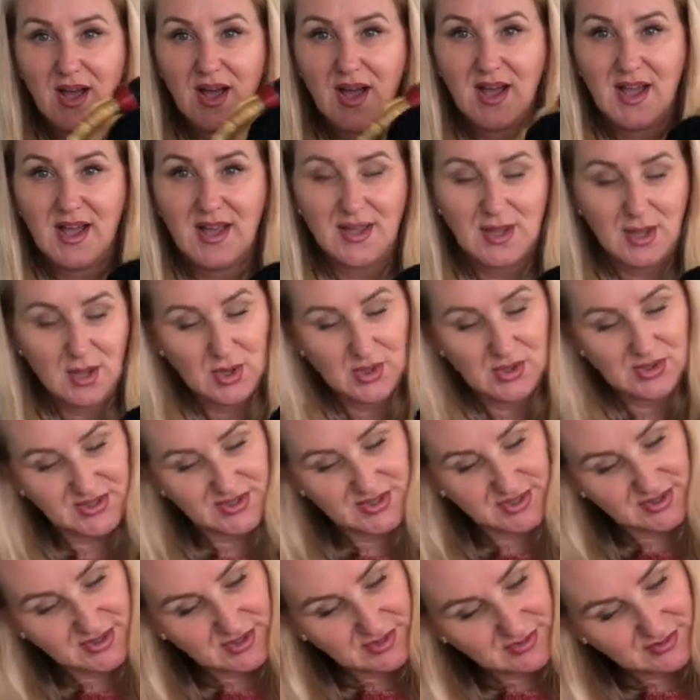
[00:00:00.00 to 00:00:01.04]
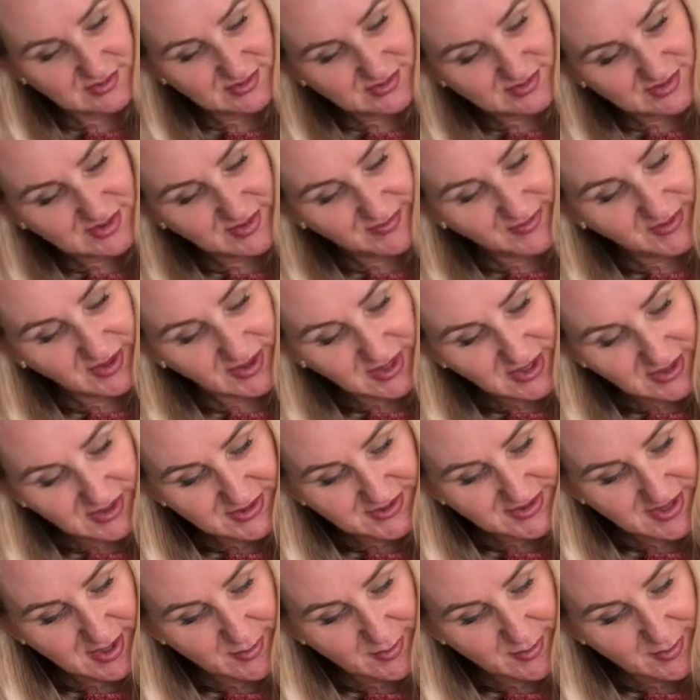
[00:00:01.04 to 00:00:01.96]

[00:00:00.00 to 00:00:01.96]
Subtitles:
Hers different colors,